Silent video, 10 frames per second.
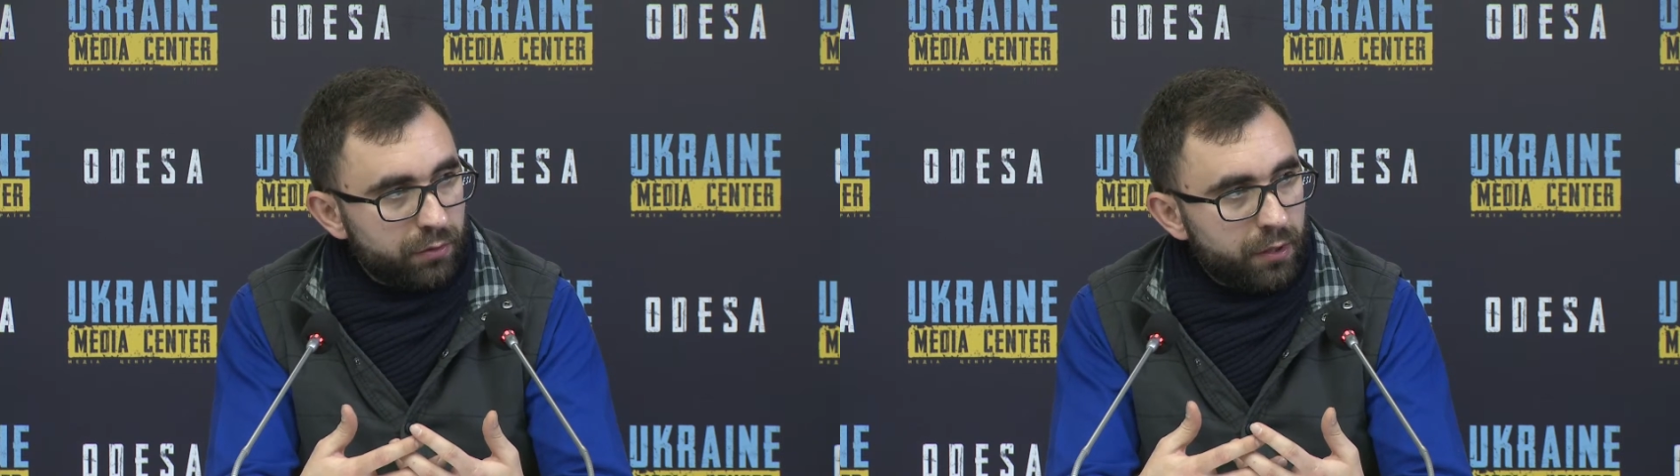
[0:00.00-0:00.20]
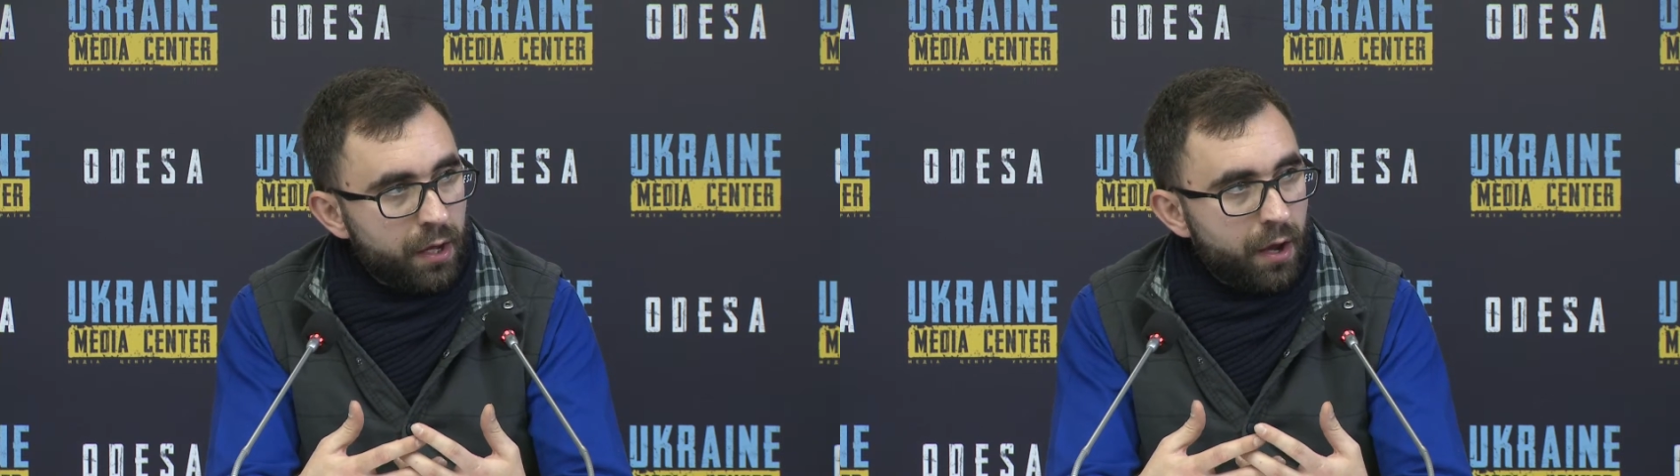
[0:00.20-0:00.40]

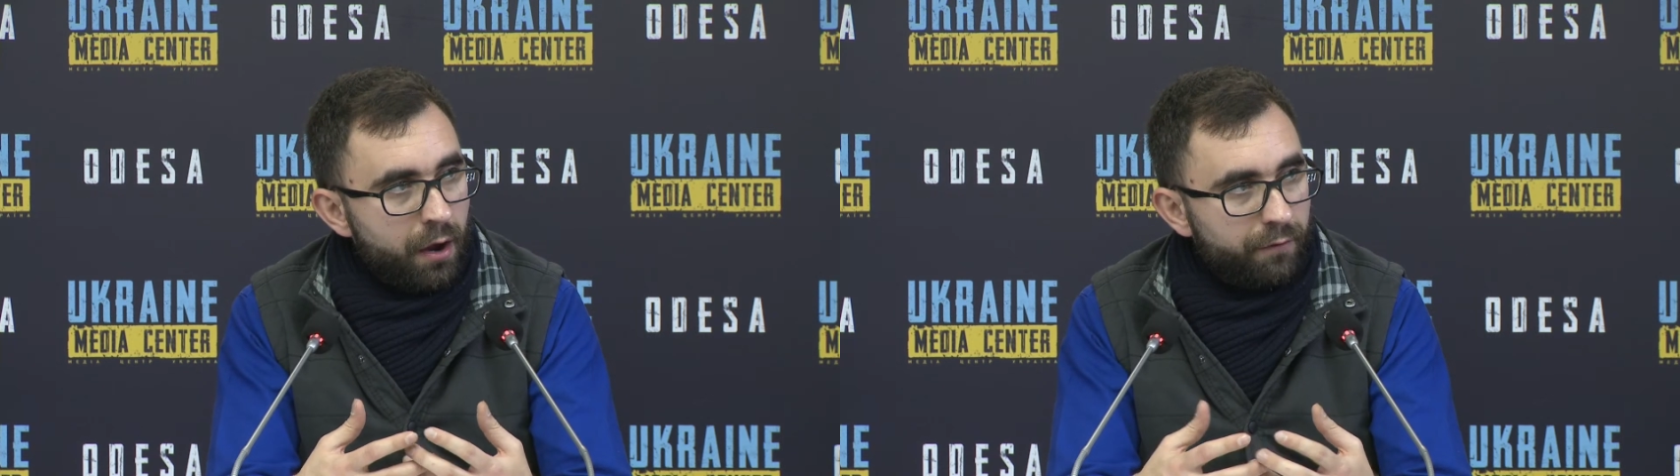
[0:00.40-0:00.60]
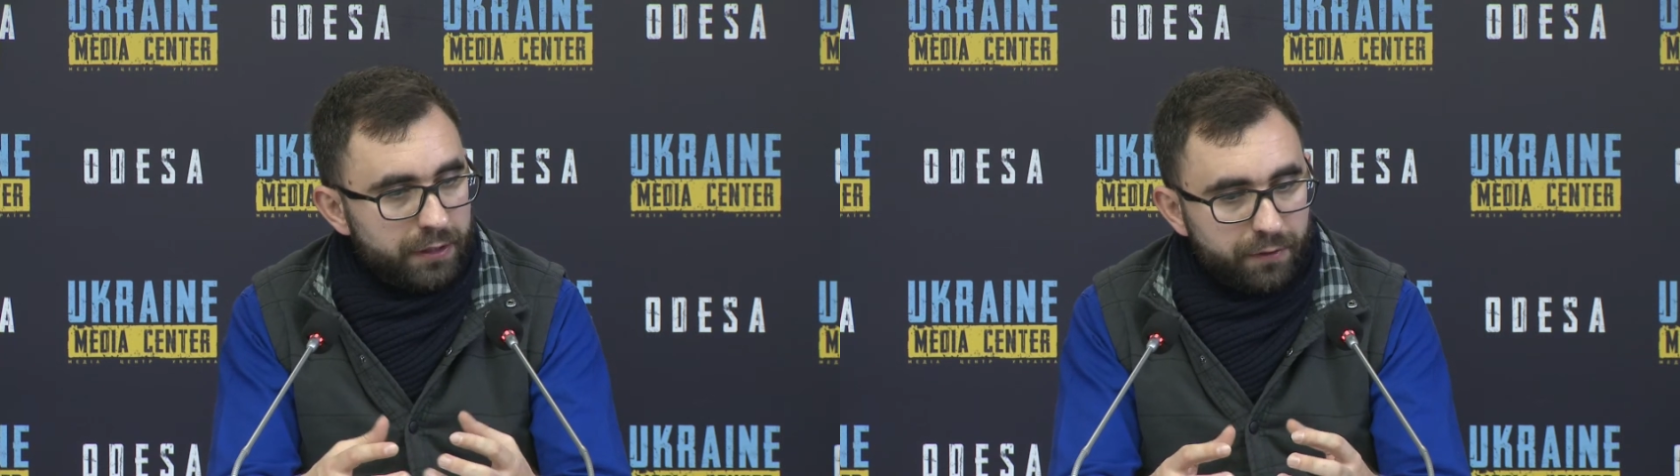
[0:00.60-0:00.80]
For
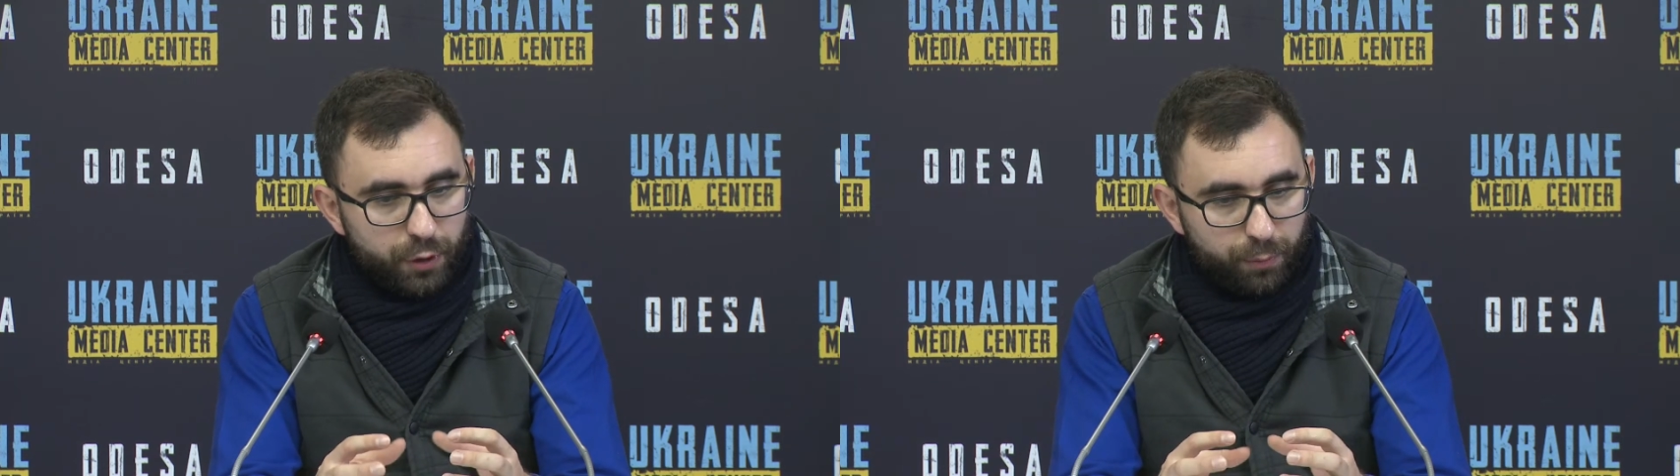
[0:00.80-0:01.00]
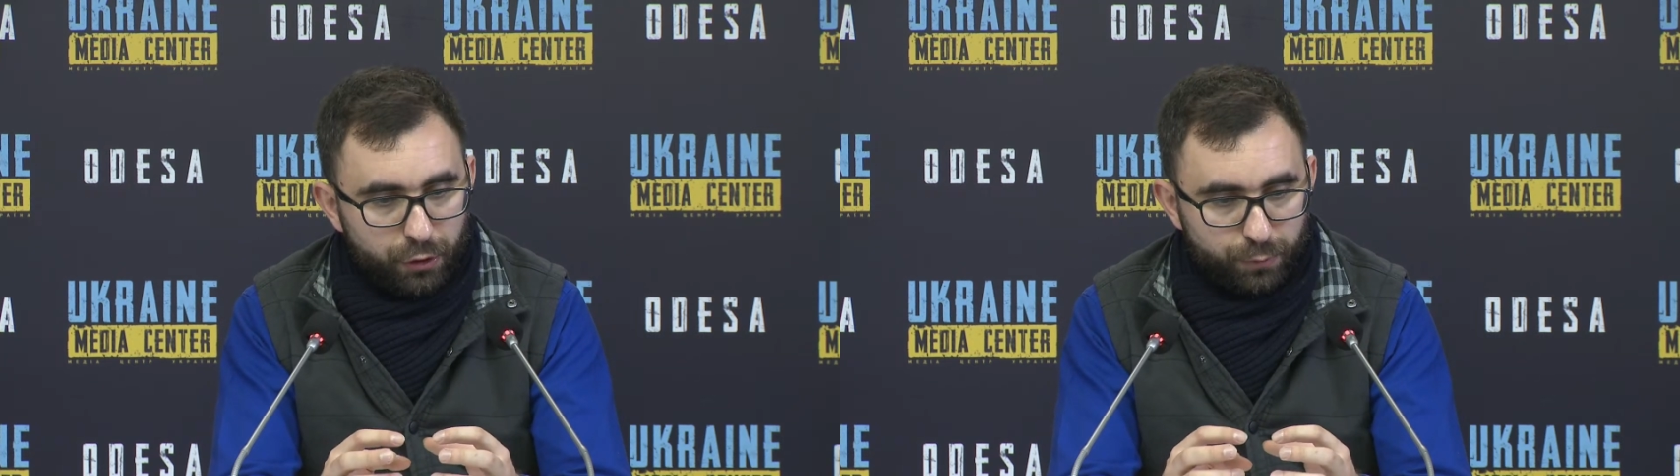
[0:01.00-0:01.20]
those
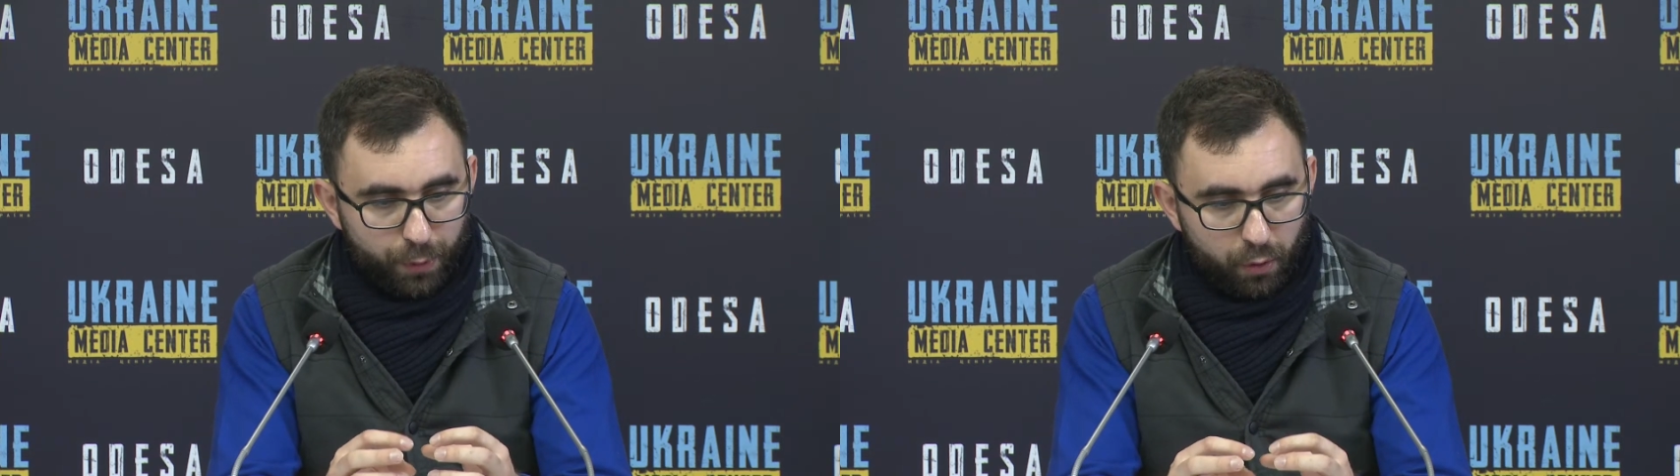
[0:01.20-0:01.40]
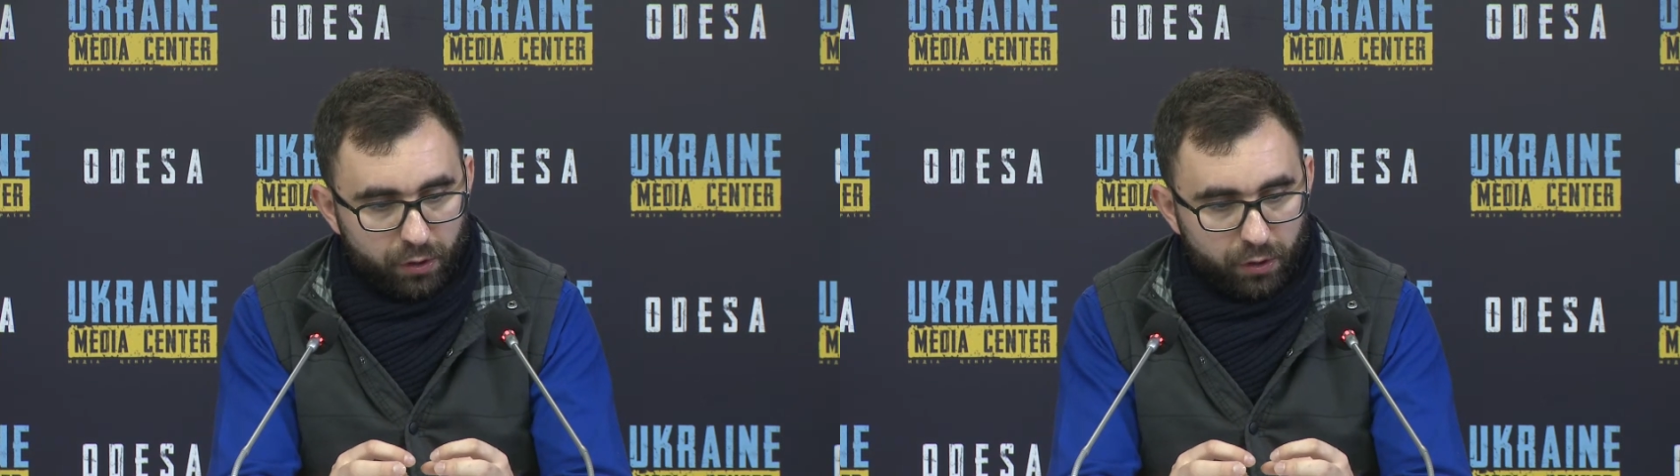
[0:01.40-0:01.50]
people